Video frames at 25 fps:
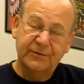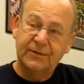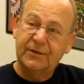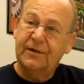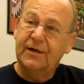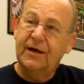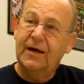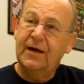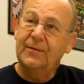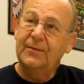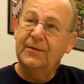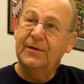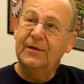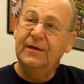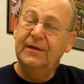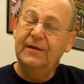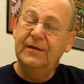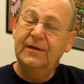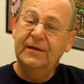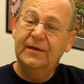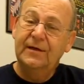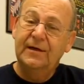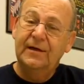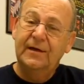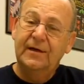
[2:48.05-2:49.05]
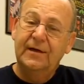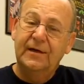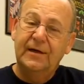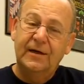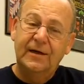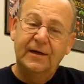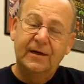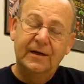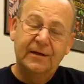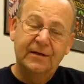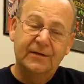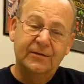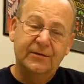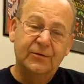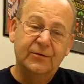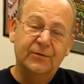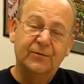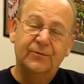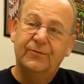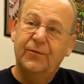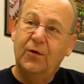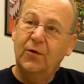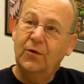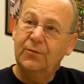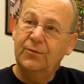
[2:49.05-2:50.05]
to comedy and
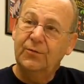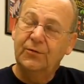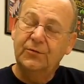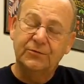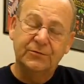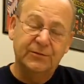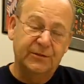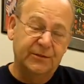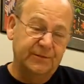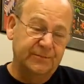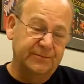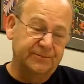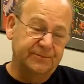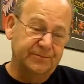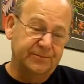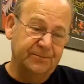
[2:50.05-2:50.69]
to folk music.